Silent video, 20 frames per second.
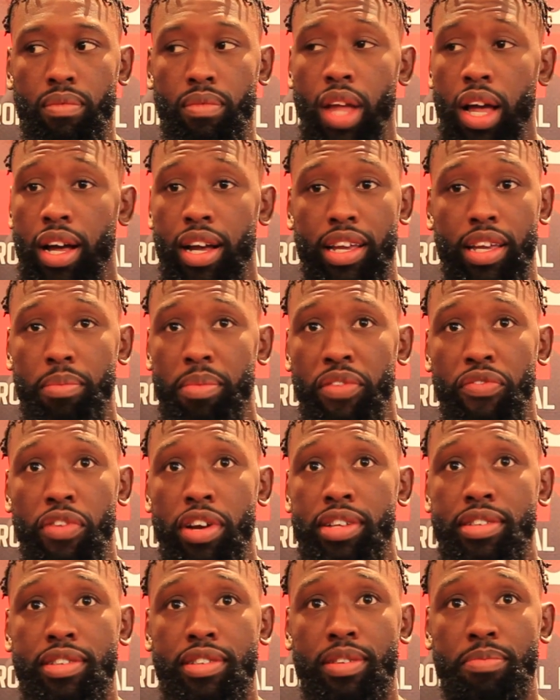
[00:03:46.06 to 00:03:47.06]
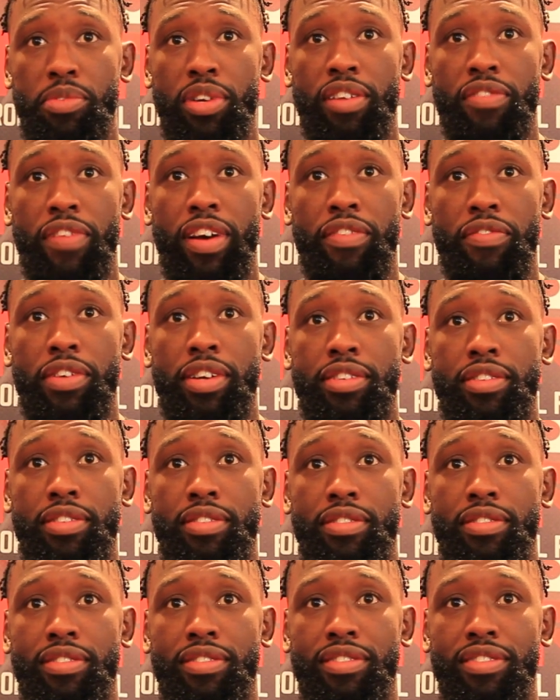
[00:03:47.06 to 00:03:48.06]
Nah, give me Francis. I'm trying to fight
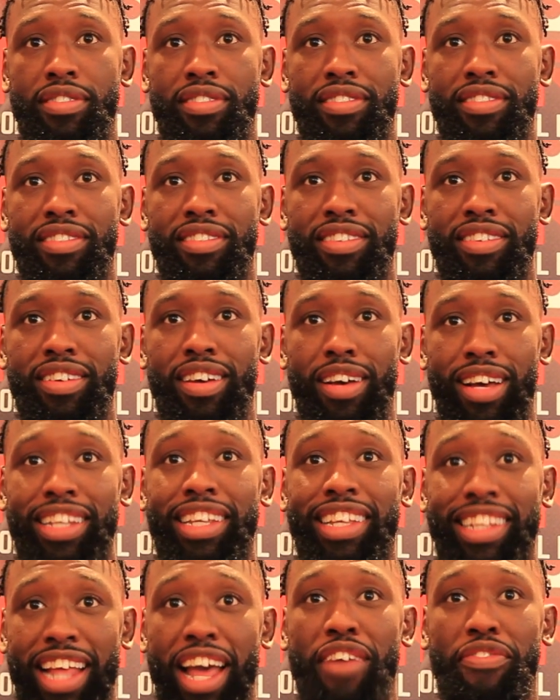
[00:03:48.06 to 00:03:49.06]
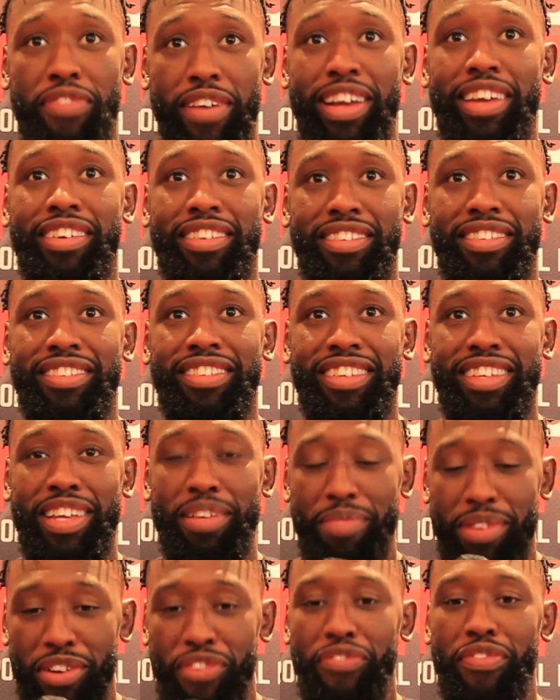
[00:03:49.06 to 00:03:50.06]
Francis. I need that fight.
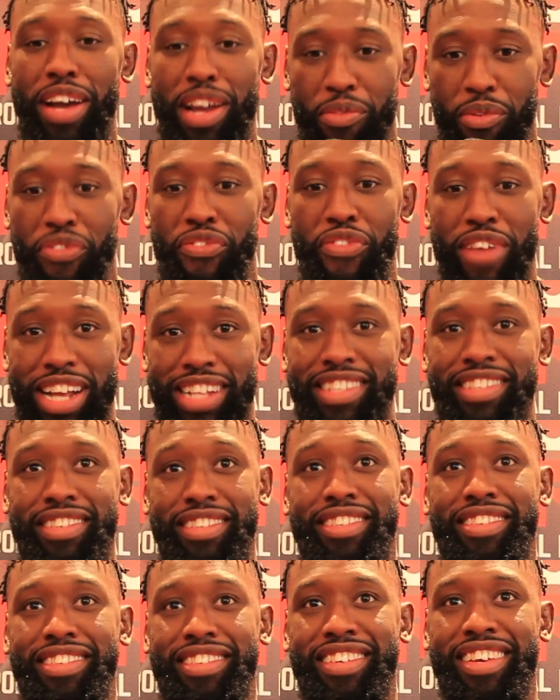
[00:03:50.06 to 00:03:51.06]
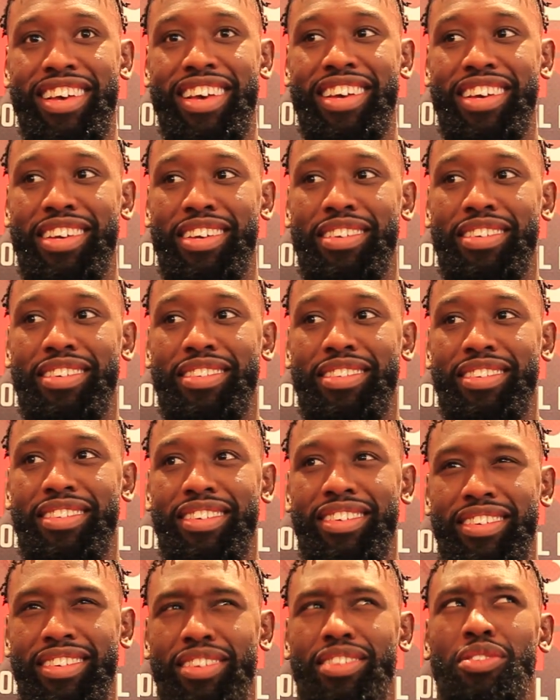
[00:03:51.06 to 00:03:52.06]
Give me the fight with Francis.
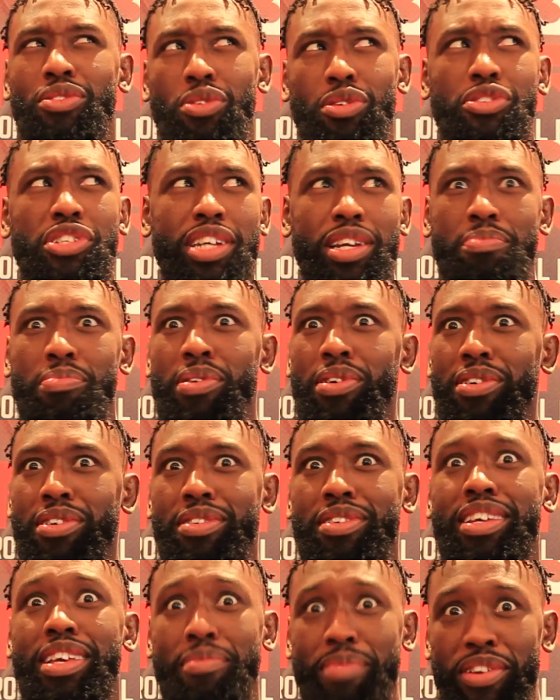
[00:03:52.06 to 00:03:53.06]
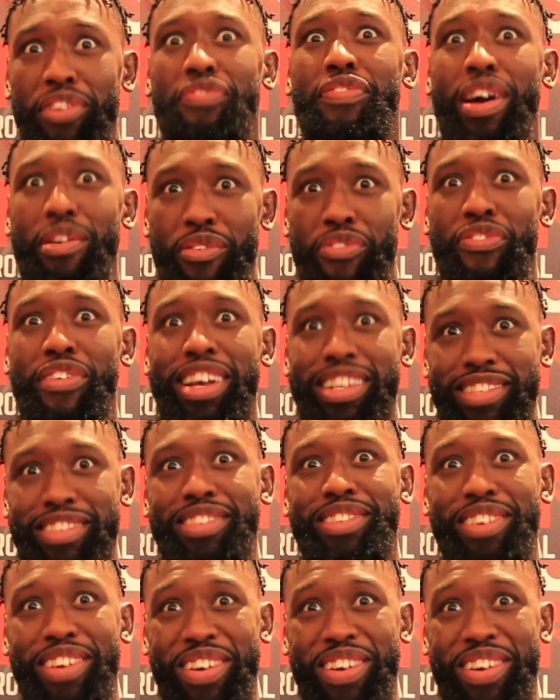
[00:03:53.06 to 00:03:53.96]
Or Jake Paul. Give me the fight with Francis, though.